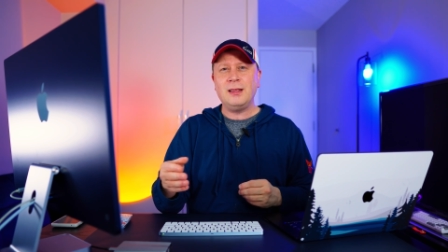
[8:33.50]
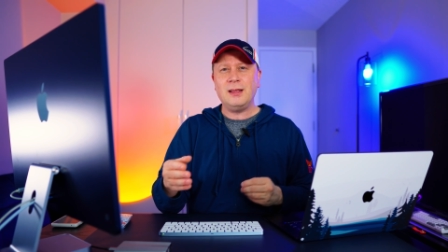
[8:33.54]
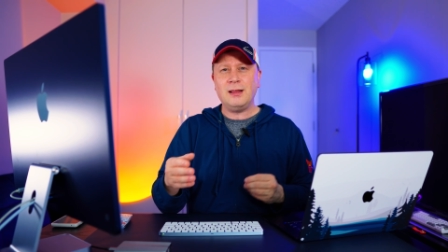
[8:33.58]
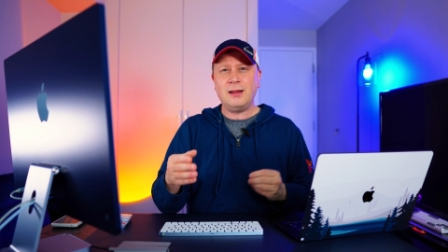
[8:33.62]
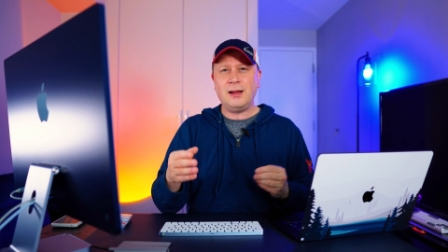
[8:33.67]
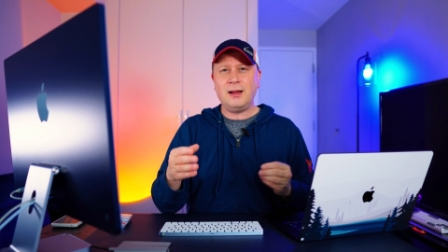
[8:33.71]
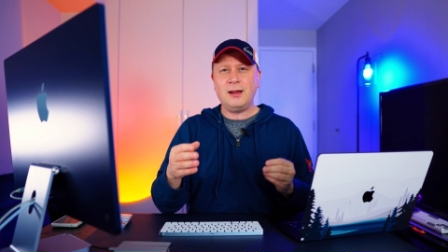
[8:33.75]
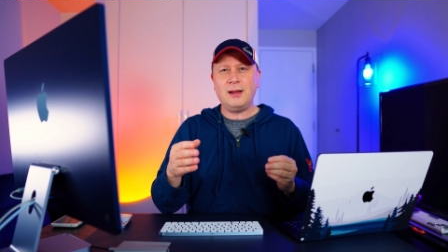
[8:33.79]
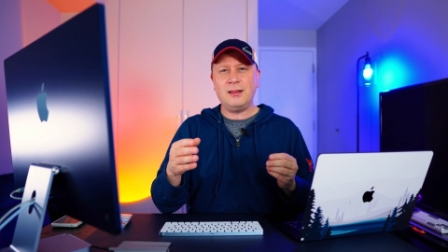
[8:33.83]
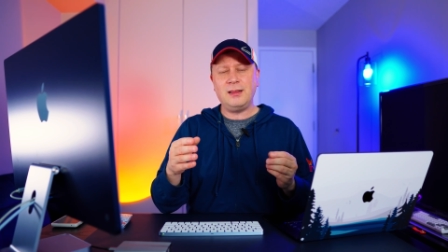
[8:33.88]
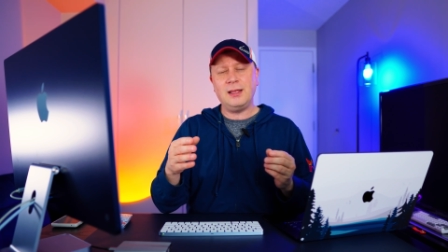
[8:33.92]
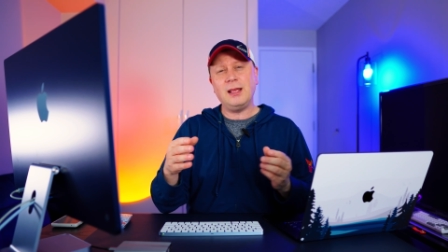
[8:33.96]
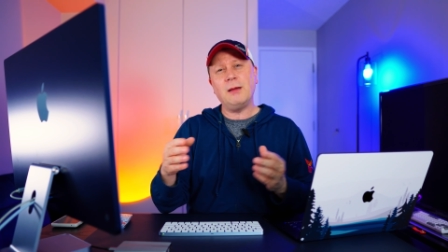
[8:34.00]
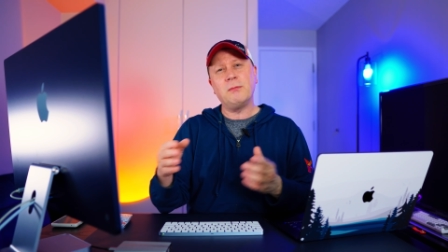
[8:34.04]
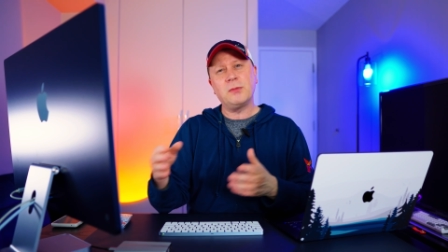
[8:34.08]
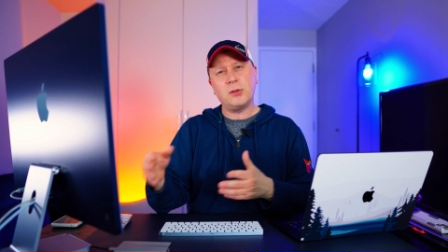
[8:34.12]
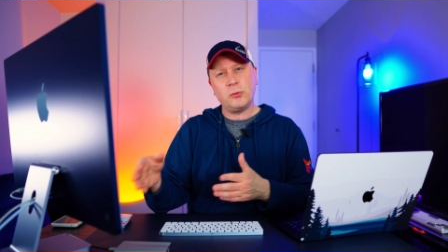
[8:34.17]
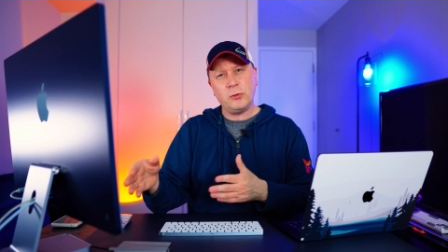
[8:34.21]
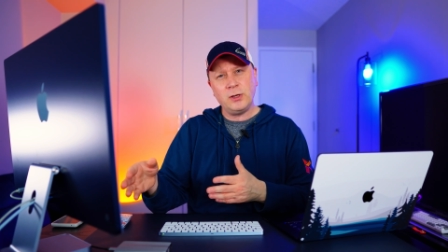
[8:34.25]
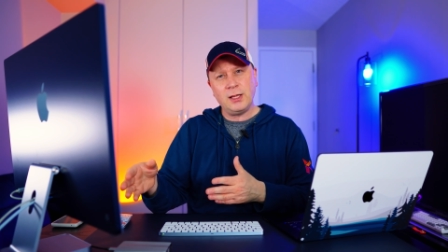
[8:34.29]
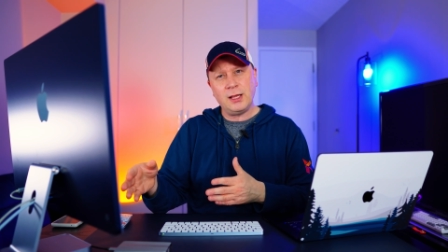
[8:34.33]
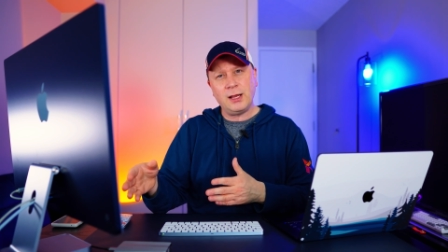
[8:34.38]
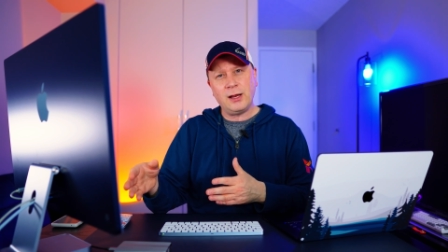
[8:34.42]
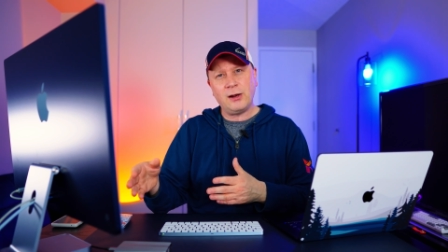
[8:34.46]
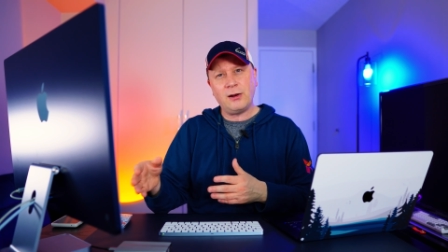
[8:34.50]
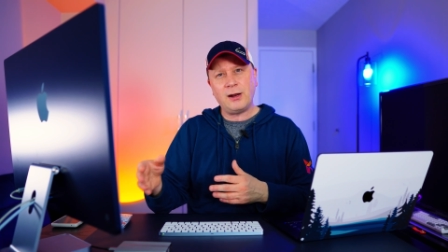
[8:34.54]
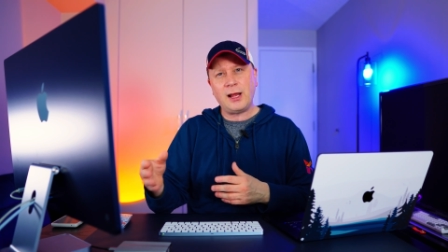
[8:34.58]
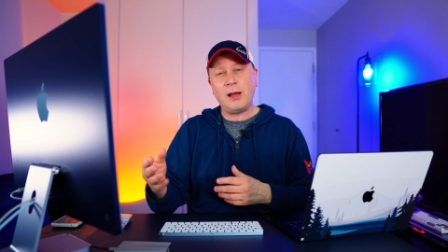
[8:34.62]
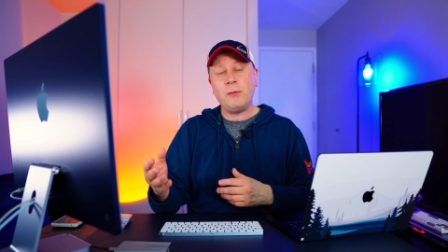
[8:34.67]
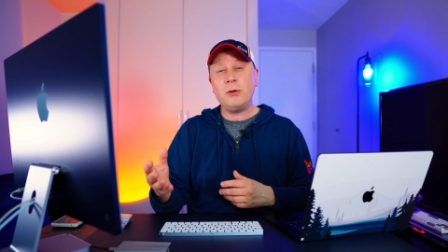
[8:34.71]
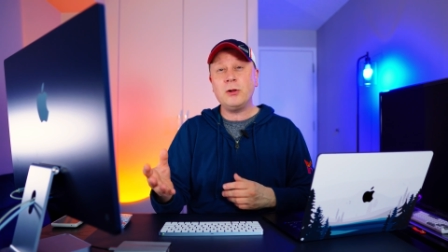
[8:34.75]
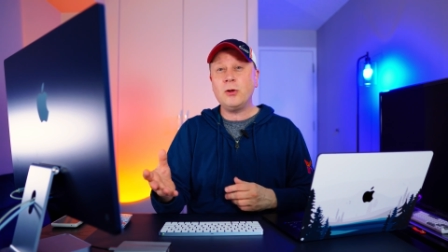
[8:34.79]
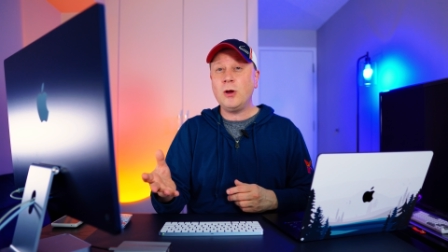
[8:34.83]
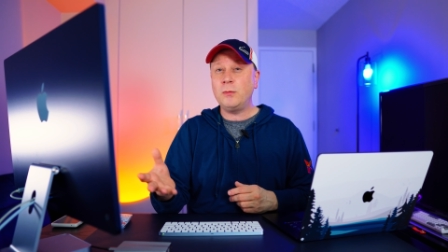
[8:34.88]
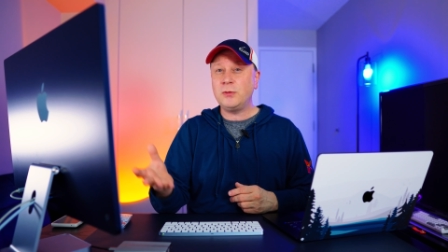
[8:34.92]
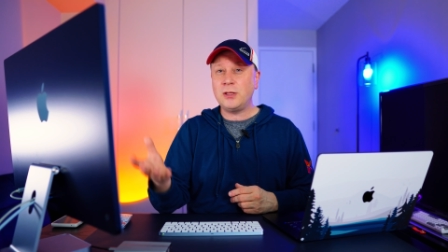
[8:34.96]
uh, the M three Air,
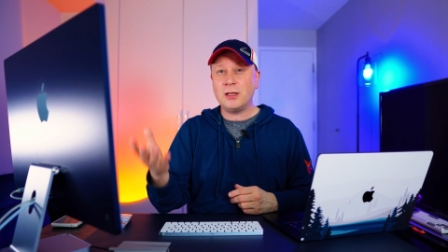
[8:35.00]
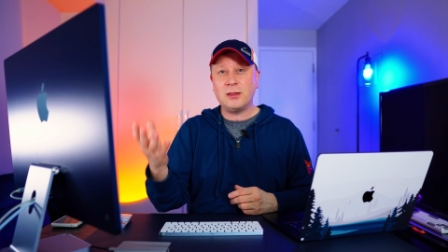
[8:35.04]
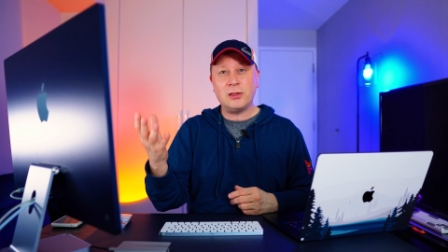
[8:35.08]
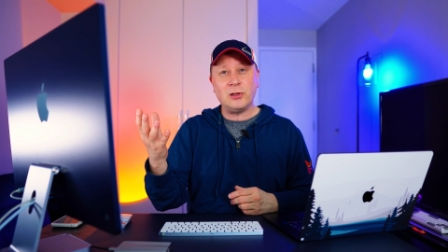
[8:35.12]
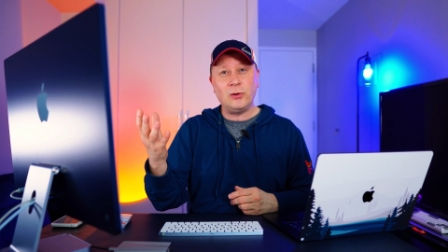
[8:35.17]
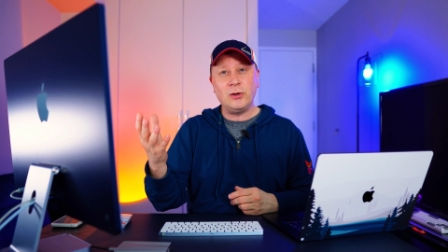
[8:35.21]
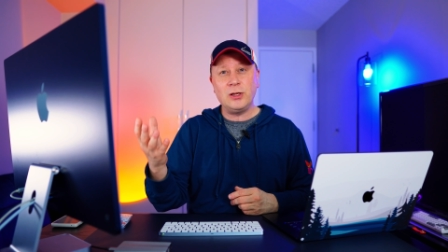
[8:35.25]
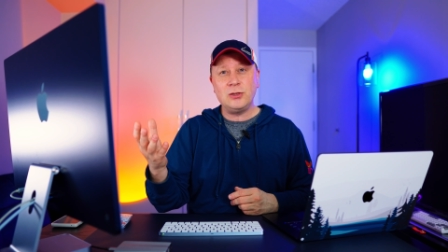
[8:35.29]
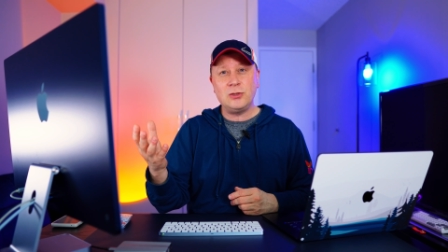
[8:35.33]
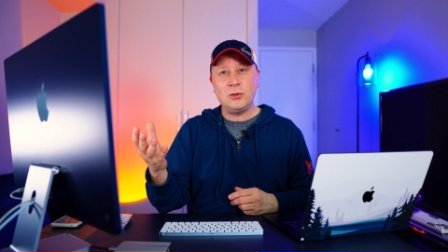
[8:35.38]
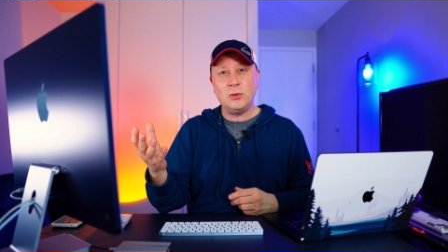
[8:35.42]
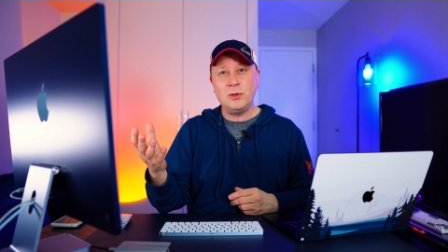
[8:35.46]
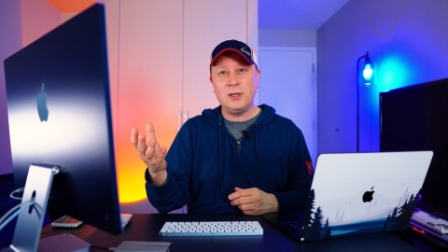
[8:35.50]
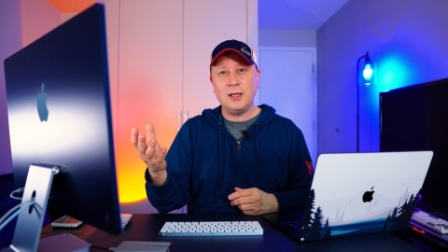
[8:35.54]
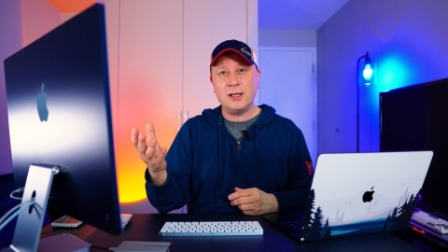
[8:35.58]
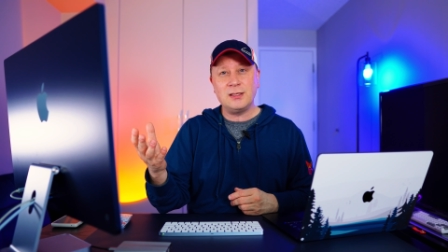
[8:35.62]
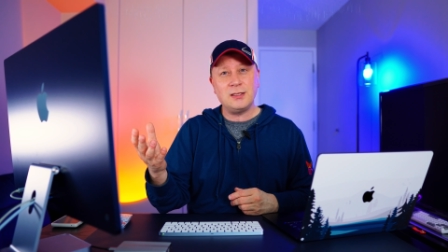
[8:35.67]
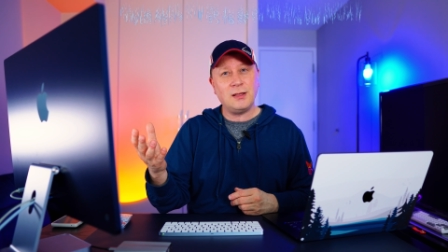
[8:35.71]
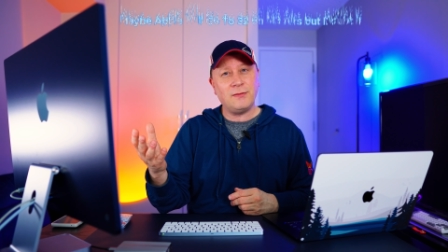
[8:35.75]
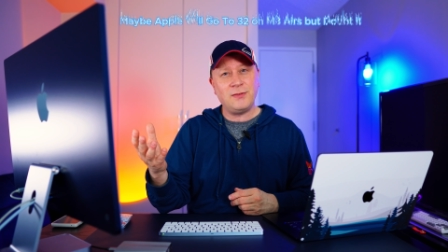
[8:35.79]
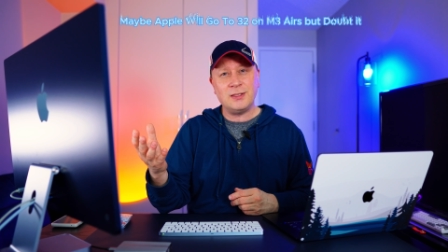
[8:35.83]
I would go up to thirty-two gigs